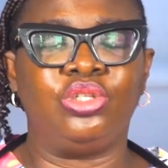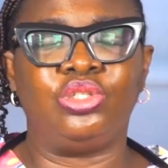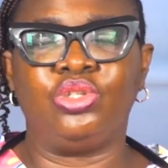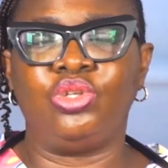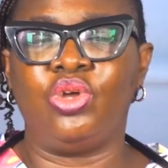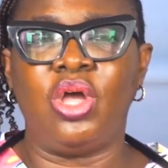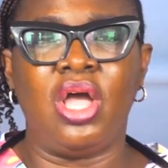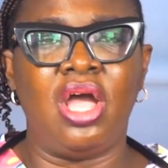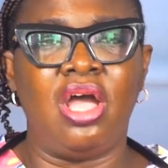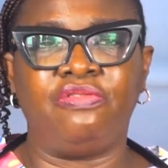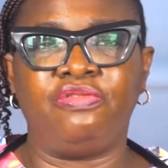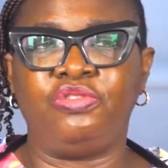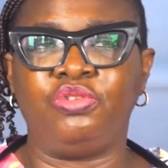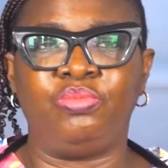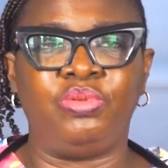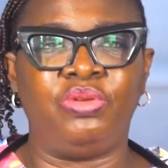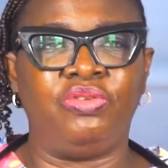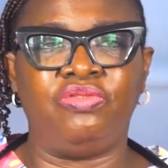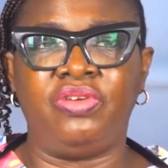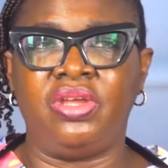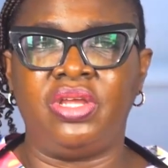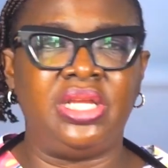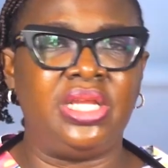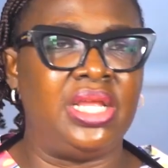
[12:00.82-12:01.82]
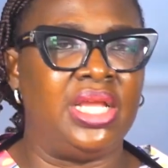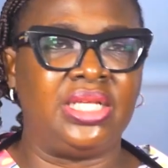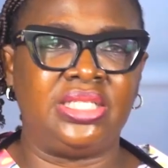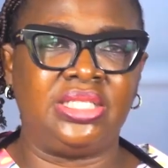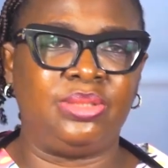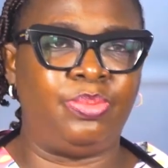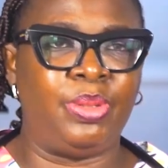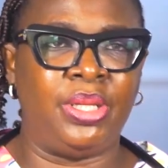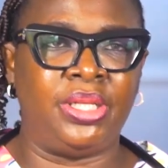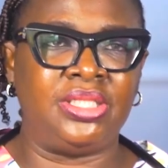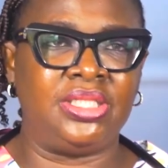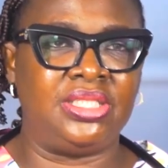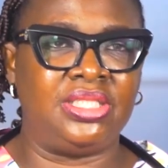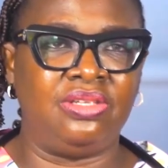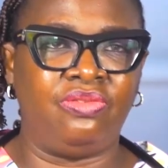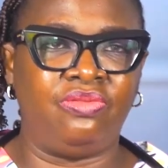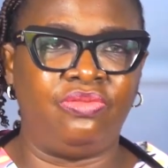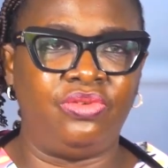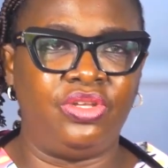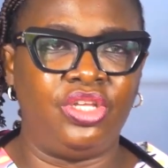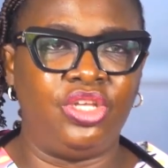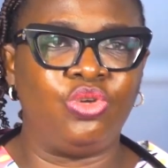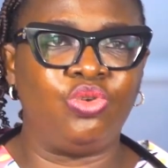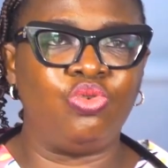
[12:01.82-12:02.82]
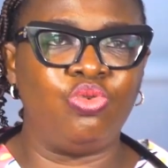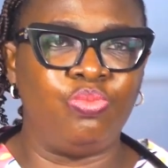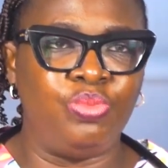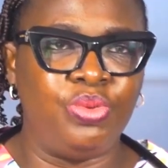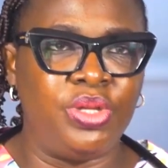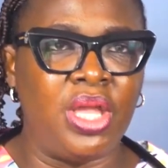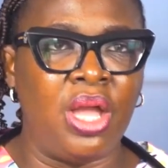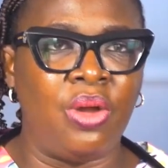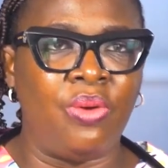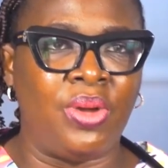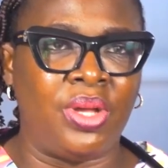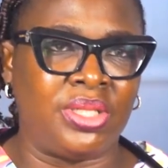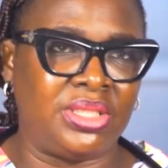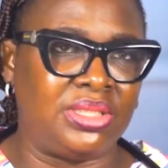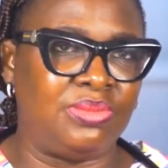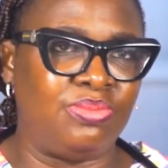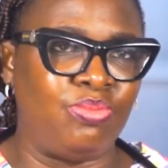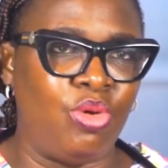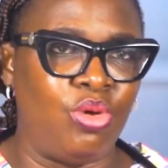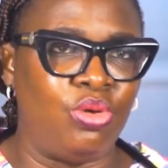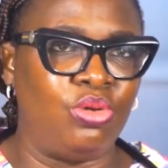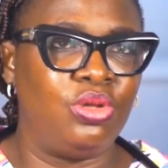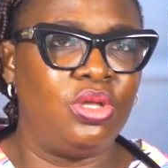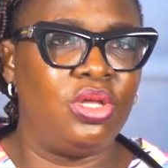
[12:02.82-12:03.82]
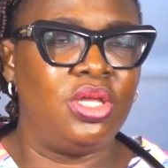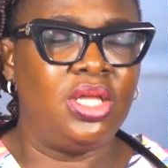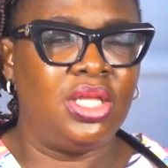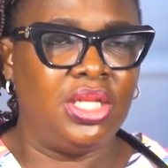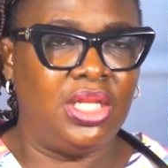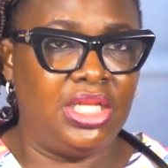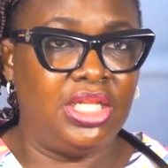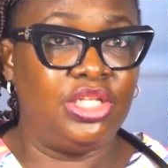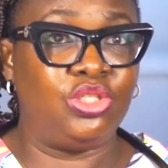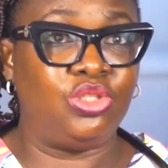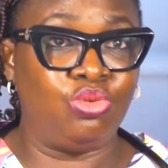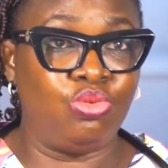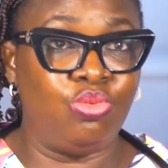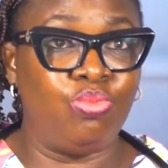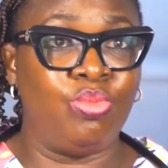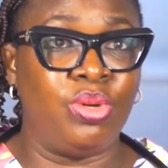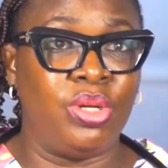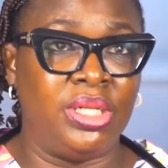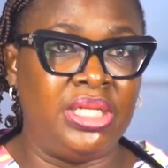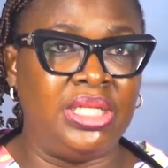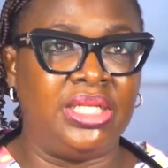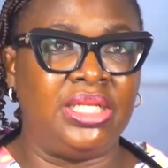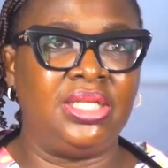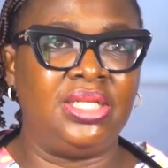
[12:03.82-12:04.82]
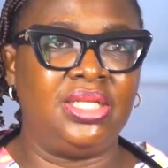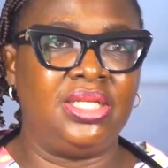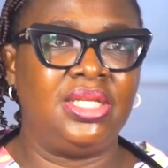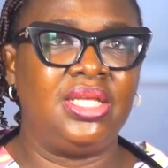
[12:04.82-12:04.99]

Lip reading: not have to be very expensive. It could be our small little money,